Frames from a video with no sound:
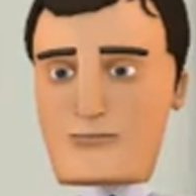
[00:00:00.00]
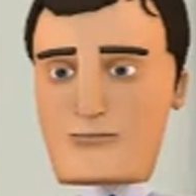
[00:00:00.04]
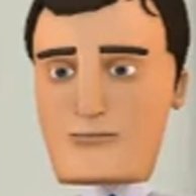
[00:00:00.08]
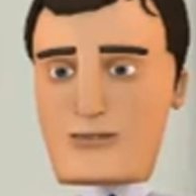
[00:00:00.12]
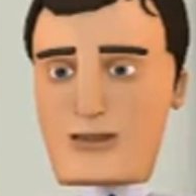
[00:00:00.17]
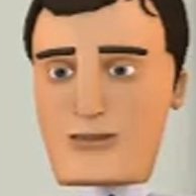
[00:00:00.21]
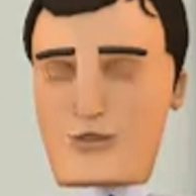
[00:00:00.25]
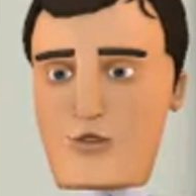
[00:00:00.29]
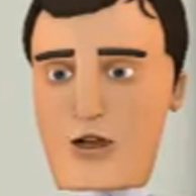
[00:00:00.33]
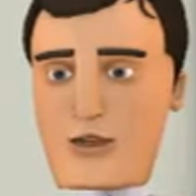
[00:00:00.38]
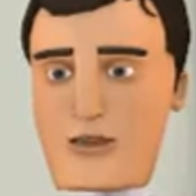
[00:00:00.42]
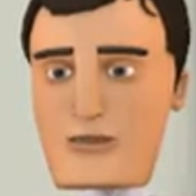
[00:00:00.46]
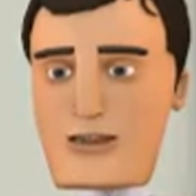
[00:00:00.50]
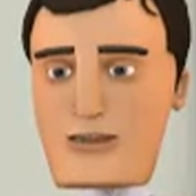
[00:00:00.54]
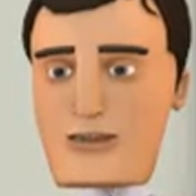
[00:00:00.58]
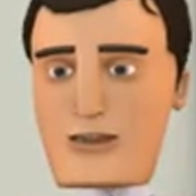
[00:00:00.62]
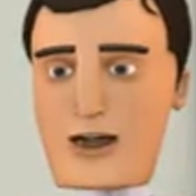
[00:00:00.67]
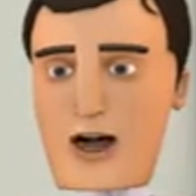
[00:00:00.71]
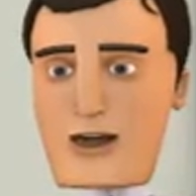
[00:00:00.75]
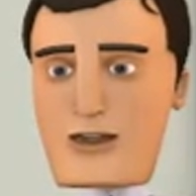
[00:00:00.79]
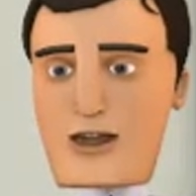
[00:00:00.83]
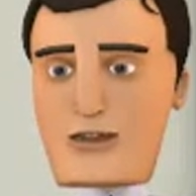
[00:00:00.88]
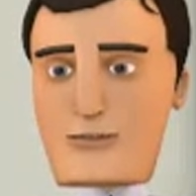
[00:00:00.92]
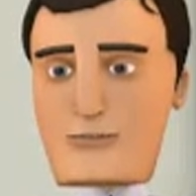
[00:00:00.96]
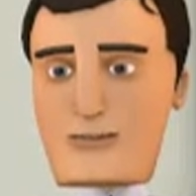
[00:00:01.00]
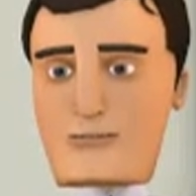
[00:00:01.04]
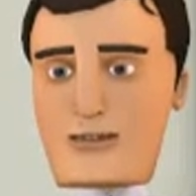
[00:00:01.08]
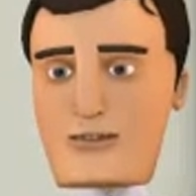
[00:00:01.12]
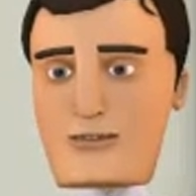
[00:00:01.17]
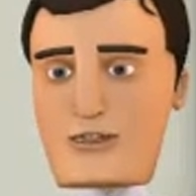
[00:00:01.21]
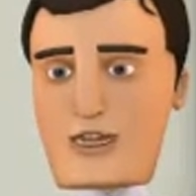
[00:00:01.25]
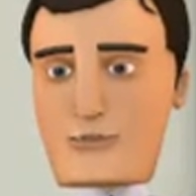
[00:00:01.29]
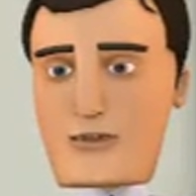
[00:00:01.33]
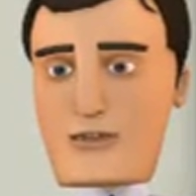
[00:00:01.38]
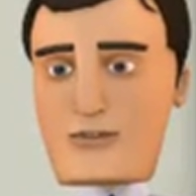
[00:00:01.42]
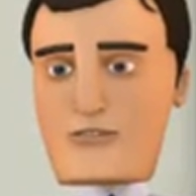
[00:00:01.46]
You are either
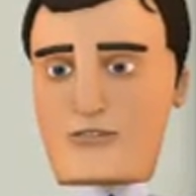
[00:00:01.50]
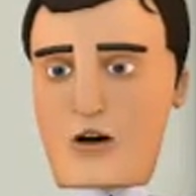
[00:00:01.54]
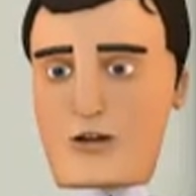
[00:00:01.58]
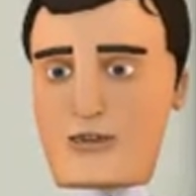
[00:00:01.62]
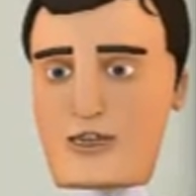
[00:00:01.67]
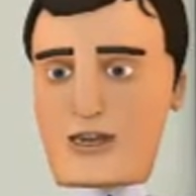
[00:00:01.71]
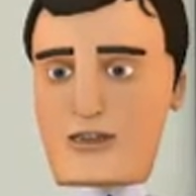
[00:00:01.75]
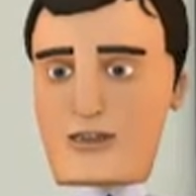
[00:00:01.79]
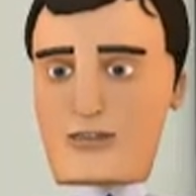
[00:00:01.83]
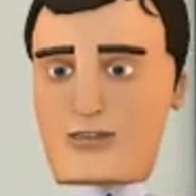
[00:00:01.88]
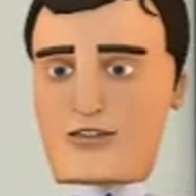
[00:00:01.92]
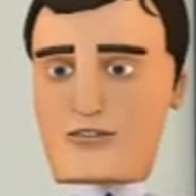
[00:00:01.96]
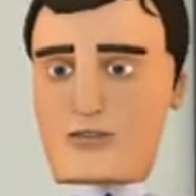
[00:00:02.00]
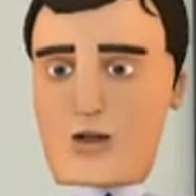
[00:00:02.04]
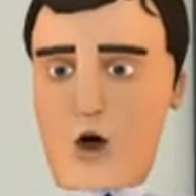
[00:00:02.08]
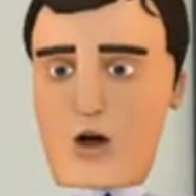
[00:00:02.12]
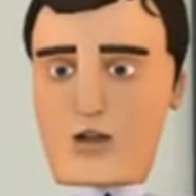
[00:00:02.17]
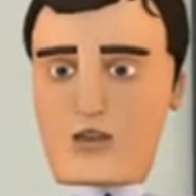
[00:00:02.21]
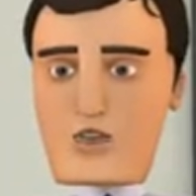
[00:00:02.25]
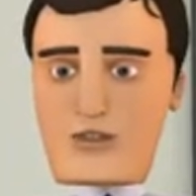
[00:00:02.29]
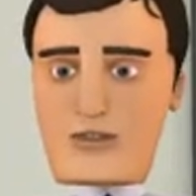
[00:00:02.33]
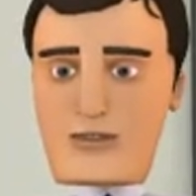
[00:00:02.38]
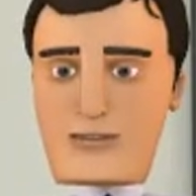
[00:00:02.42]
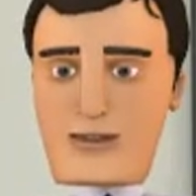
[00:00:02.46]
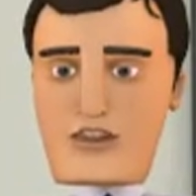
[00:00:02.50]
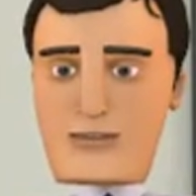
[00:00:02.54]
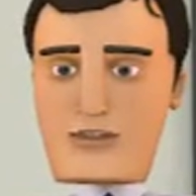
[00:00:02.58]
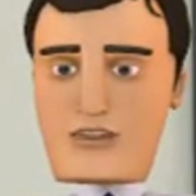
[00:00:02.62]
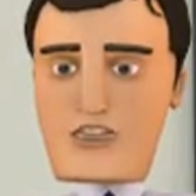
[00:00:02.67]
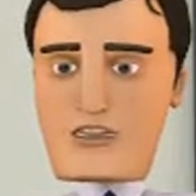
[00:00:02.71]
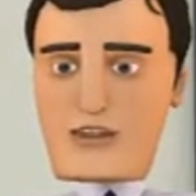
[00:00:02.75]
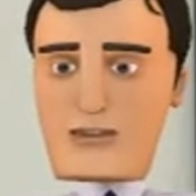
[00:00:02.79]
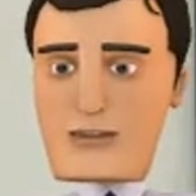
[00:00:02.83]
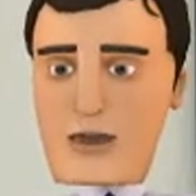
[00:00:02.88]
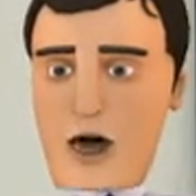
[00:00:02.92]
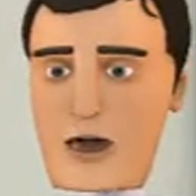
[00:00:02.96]
being provocative or shit is
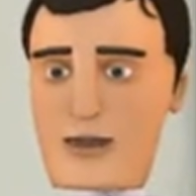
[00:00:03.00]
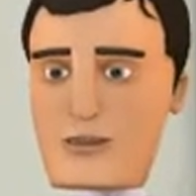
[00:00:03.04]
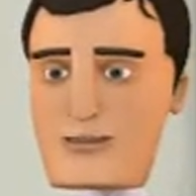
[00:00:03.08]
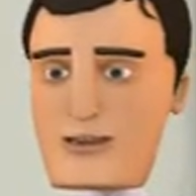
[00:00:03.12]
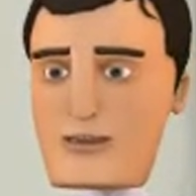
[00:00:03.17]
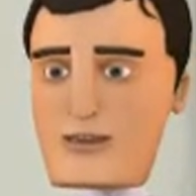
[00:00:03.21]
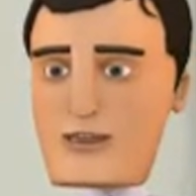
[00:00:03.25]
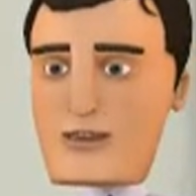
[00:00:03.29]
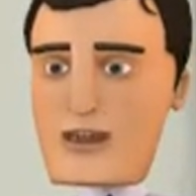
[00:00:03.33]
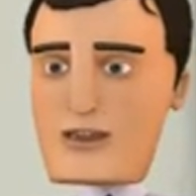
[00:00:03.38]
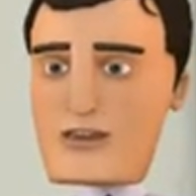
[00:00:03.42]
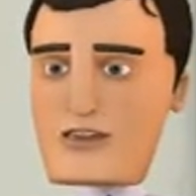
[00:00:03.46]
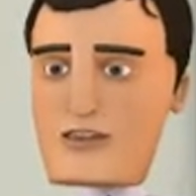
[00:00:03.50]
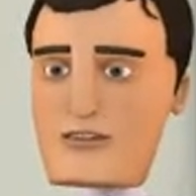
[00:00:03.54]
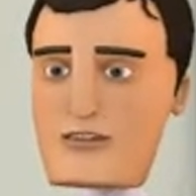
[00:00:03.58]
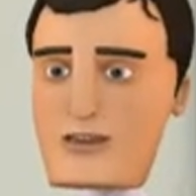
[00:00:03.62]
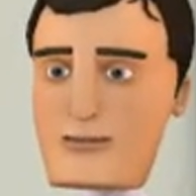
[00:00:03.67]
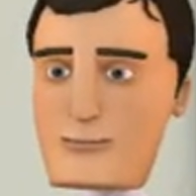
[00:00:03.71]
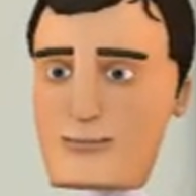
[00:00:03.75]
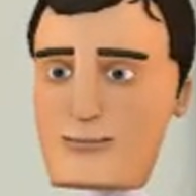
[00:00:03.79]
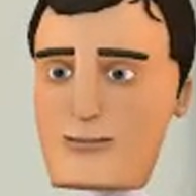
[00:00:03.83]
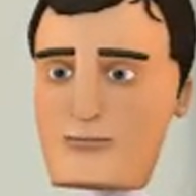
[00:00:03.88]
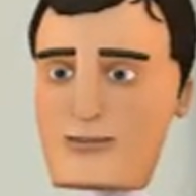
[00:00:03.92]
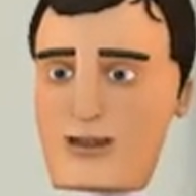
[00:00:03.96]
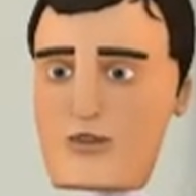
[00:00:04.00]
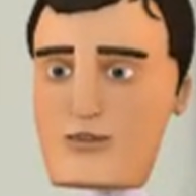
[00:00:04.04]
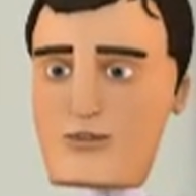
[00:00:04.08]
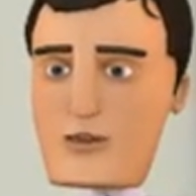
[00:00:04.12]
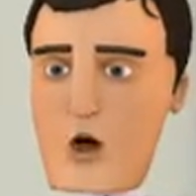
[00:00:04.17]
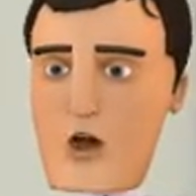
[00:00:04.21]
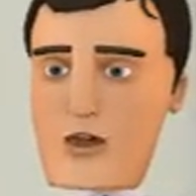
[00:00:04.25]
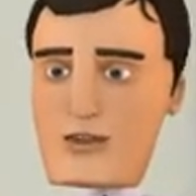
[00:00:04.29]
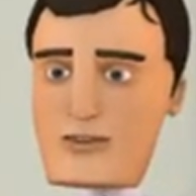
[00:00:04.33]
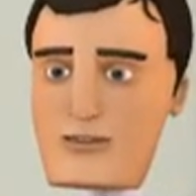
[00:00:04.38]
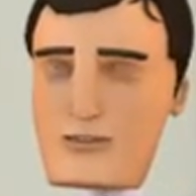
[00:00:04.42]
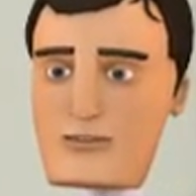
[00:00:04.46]
starting to seep into
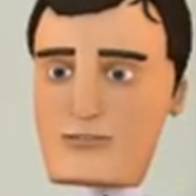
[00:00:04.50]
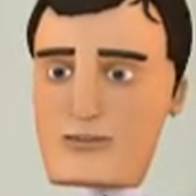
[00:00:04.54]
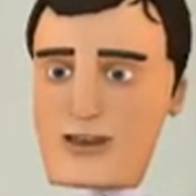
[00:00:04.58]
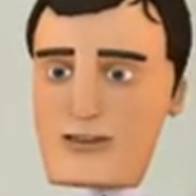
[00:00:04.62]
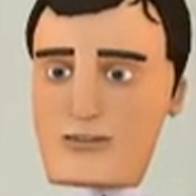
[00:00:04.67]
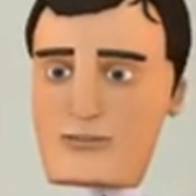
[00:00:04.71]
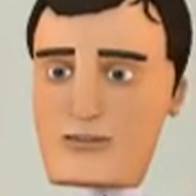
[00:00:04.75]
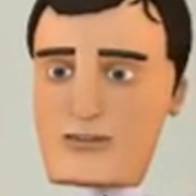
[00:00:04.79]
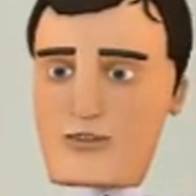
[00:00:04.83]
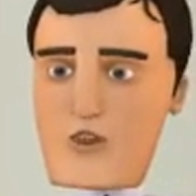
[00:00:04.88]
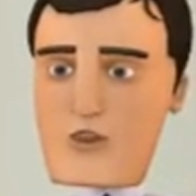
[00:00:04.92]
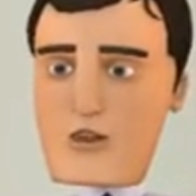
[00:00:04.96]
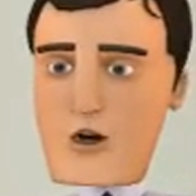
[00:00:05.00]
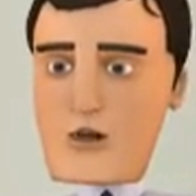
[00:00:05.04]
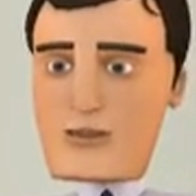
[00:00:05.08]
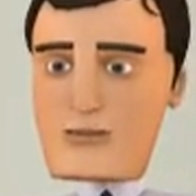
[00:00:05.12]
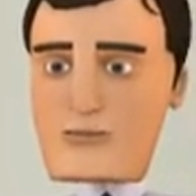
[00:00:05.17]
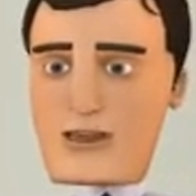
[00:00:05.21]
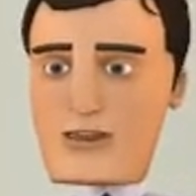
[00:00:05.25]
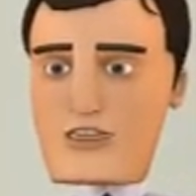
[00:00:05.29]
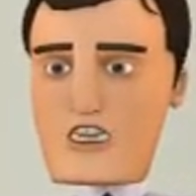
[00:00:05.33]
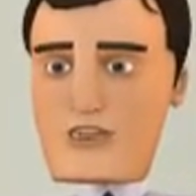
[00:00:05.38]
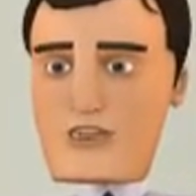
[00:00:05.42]
your evidently thoughtless